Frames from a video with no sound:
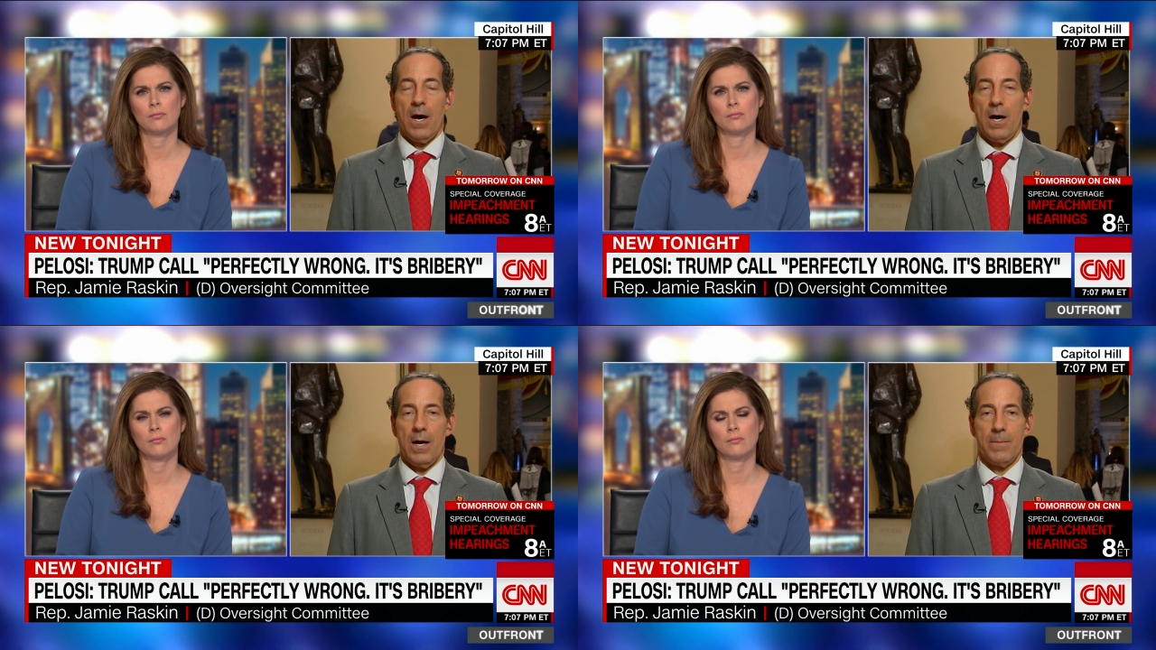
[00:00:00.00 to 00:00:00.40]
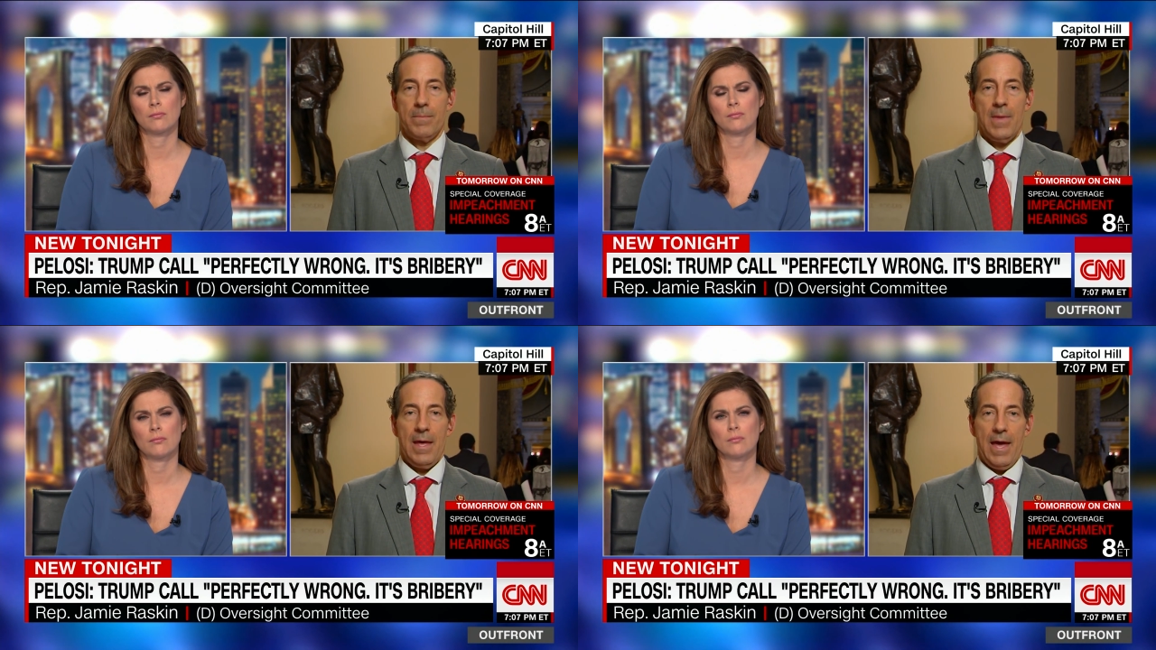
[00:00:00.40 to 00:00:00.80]

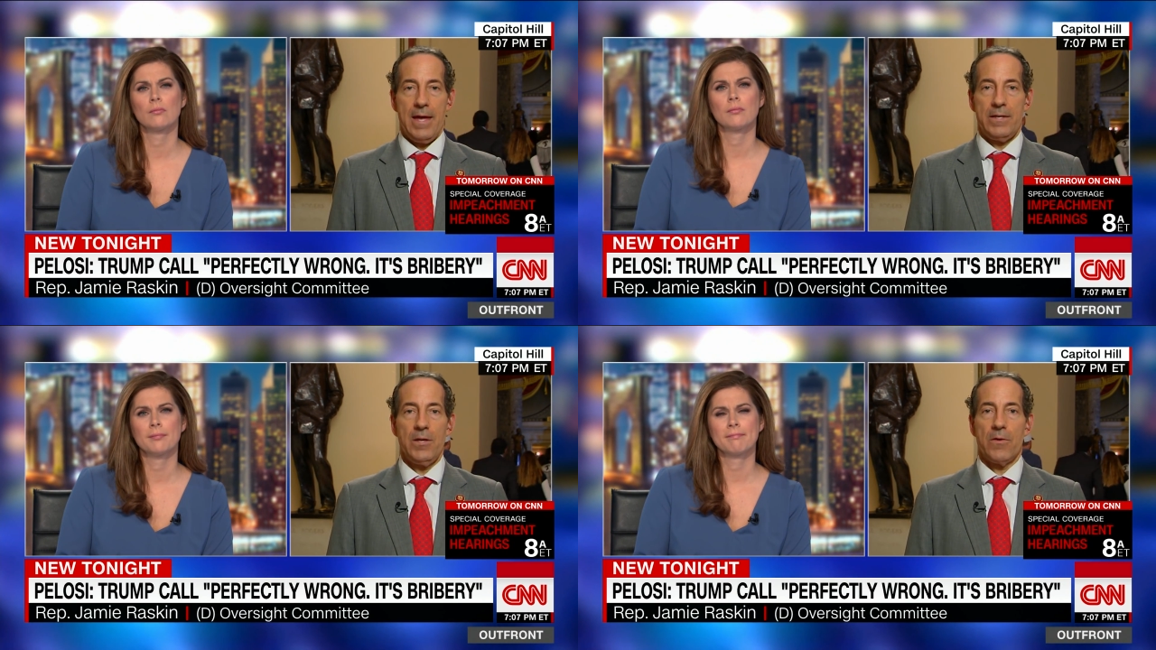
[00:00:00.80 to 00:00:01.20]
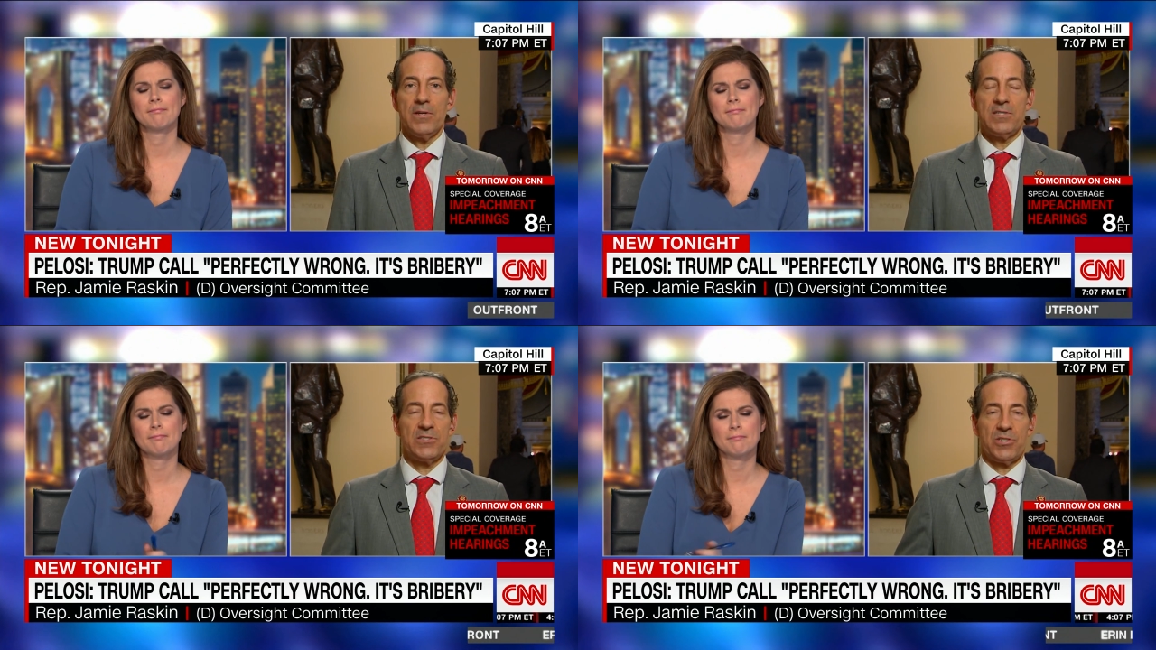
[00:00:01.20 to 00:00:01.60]
Speaker 1: Um, and, you know,
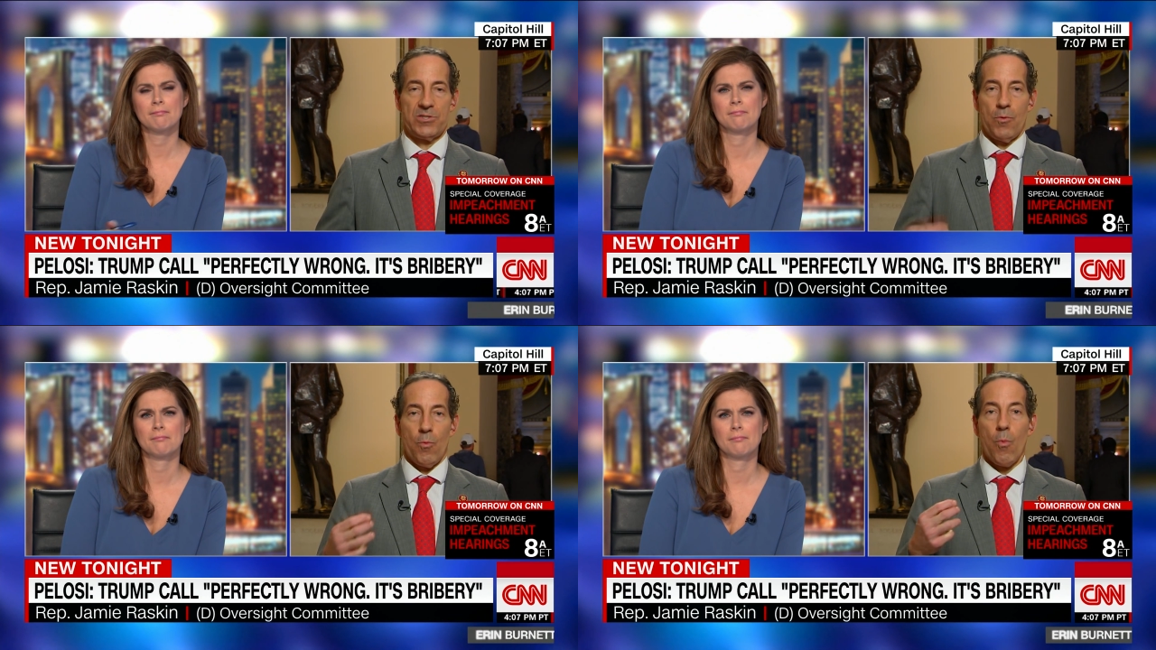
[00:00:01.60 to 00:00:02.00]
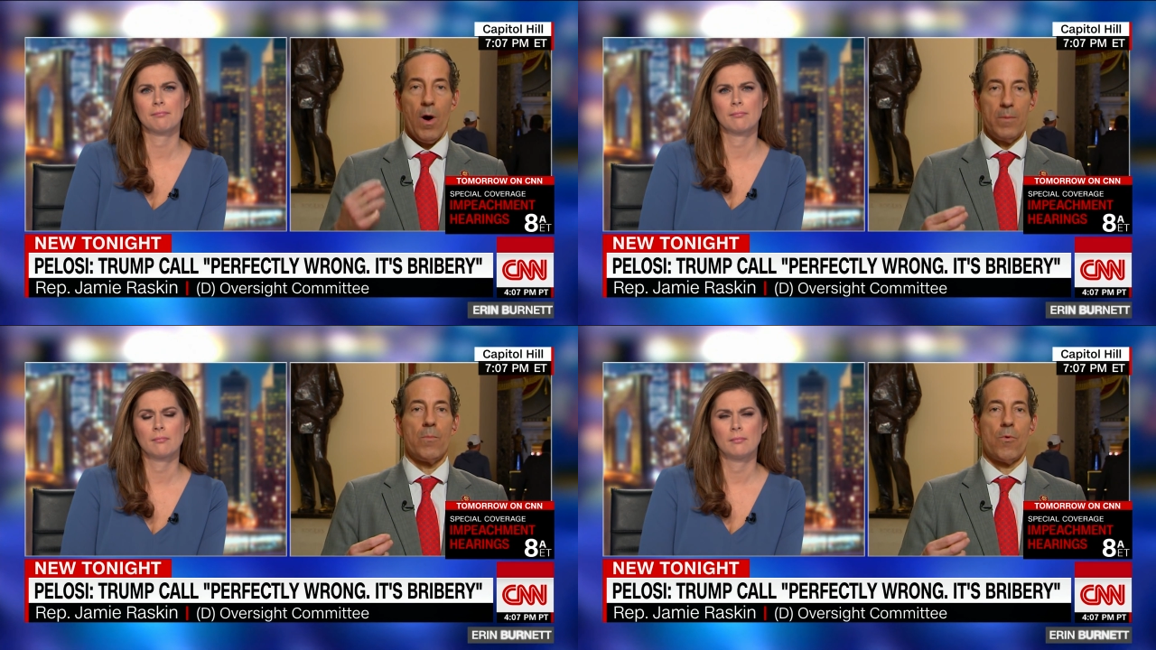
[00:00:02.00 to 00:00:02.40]
this is just
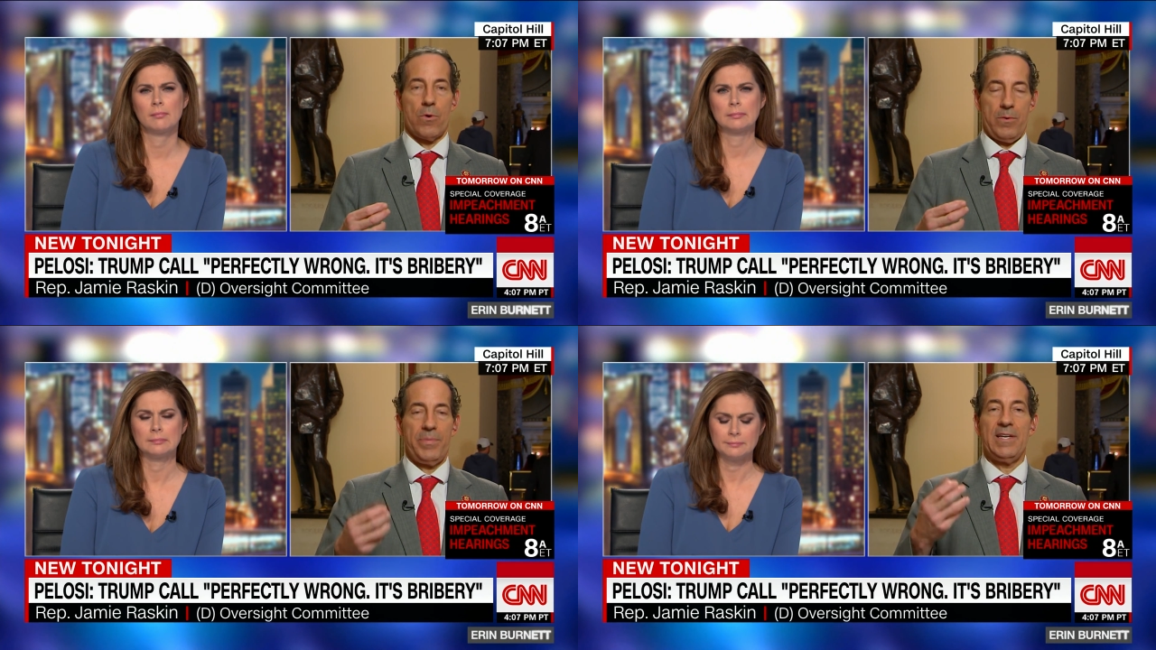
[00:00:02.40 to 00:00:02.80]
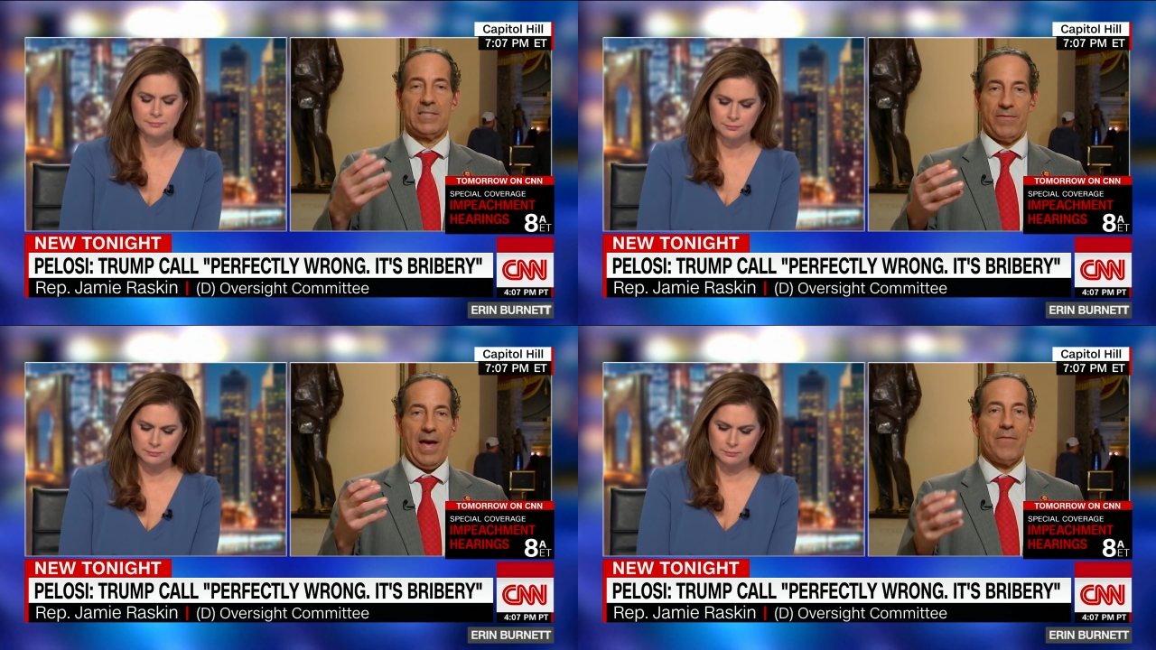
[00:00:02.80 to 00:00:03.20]
one more
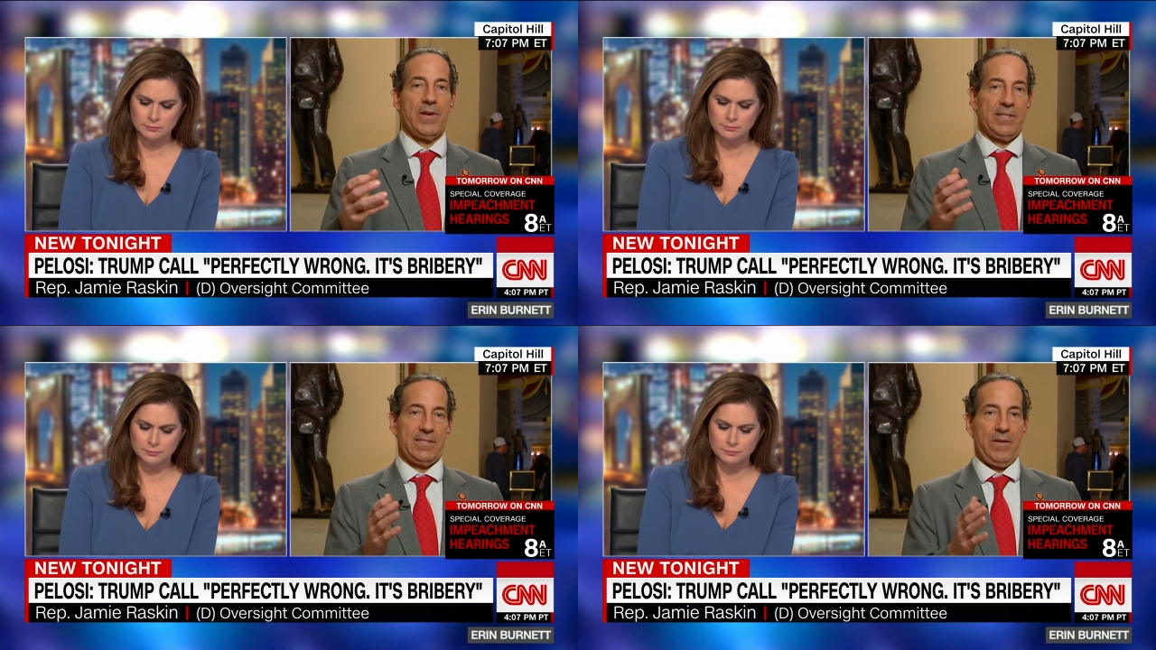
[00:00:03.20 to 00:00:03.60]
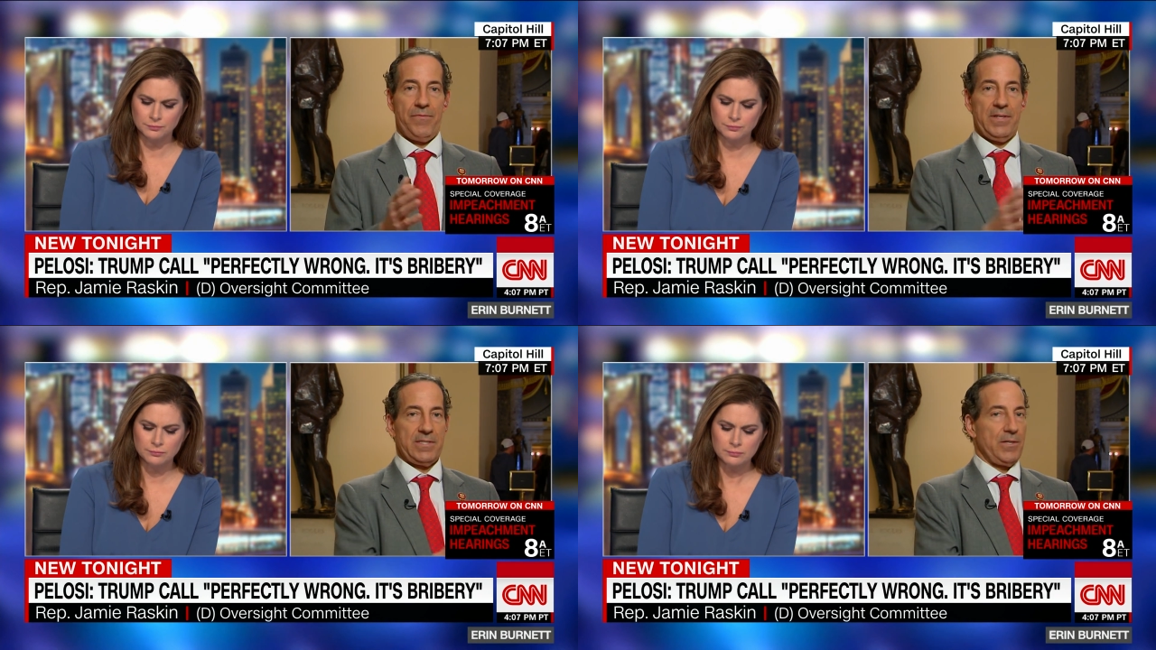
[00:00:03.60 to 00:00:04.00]
piece of evidence that
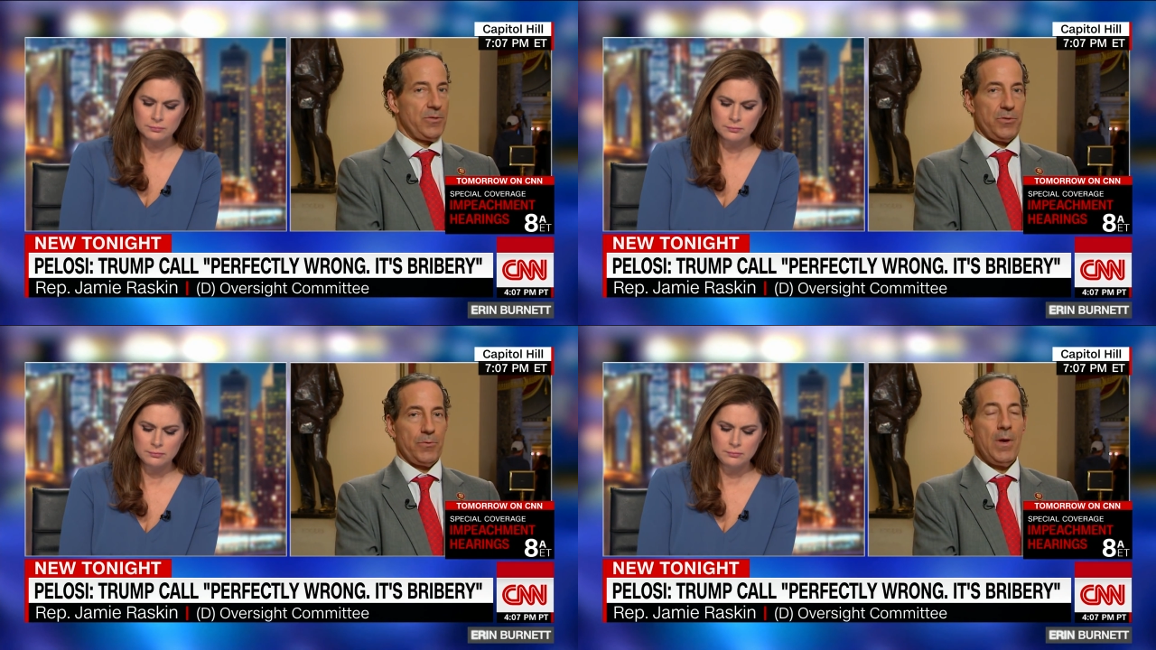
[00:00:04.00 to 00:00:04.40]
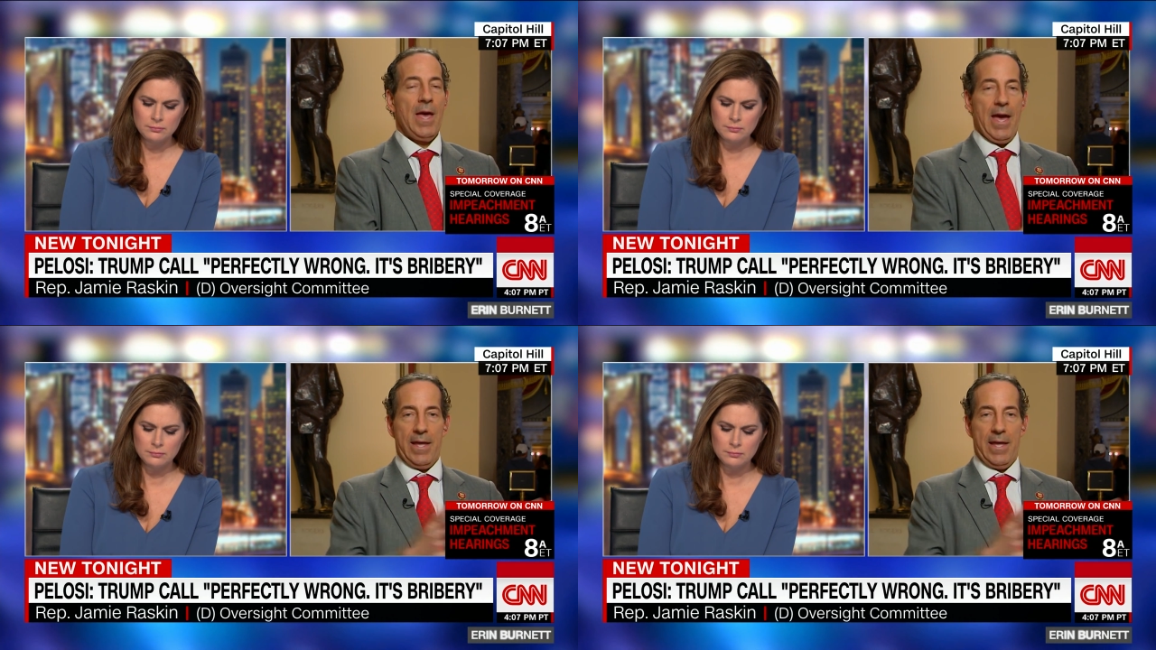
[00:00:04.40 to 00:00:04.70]
fits into